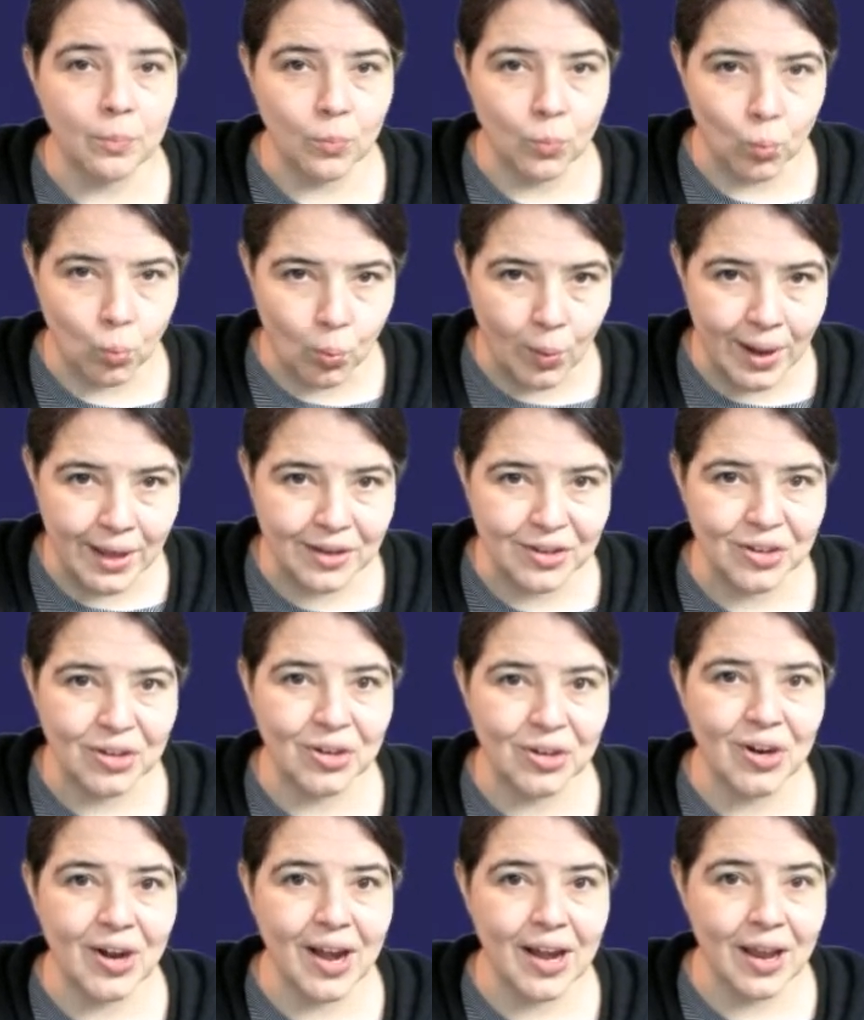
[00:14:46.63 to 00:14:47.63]

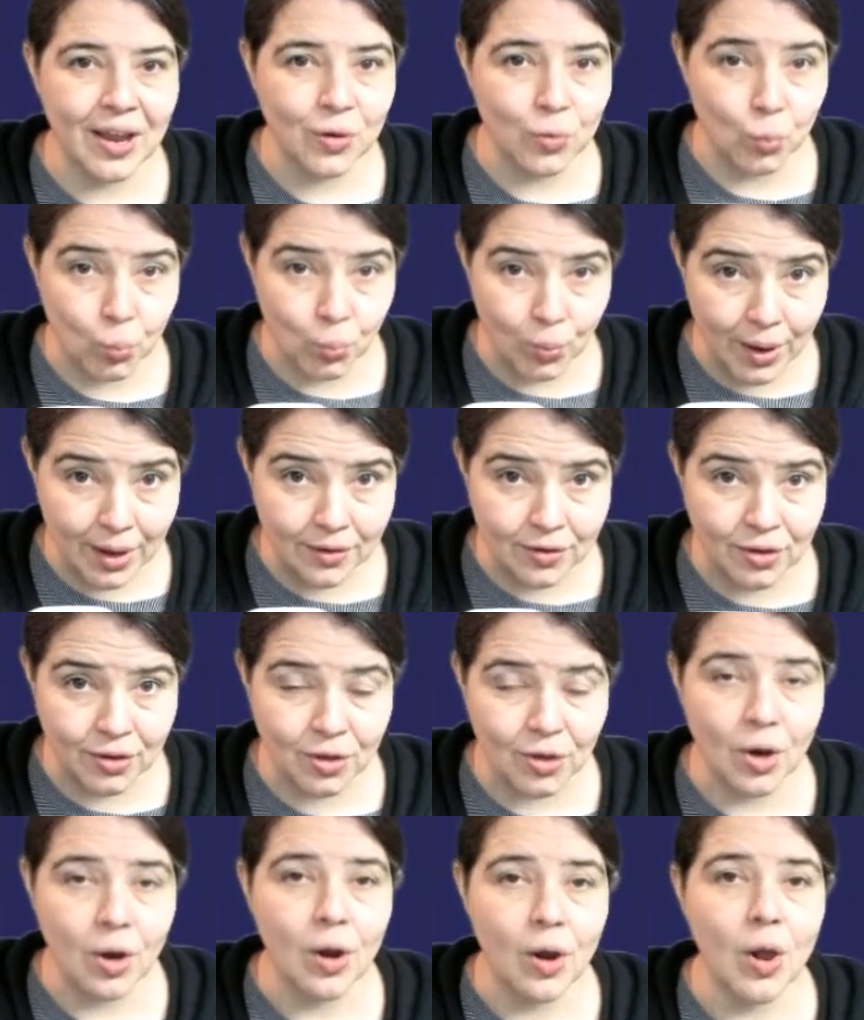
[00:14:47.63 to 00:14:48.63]
redder and
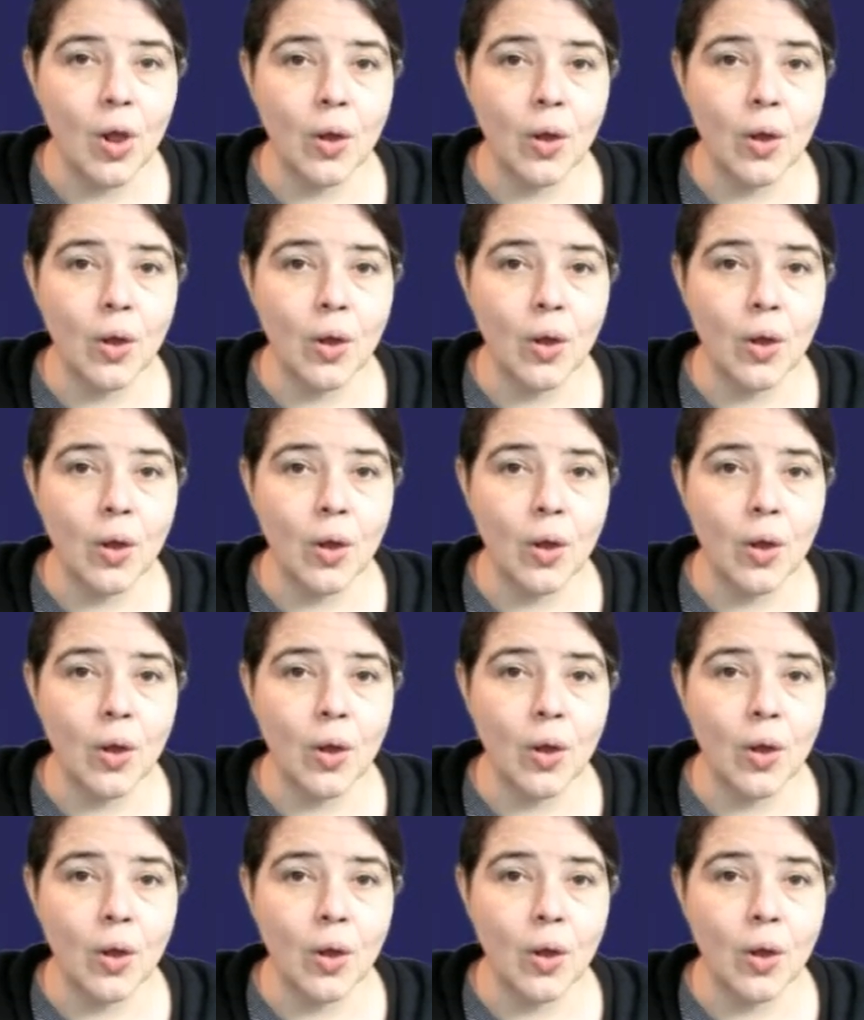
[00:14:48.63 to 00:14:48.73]
redder,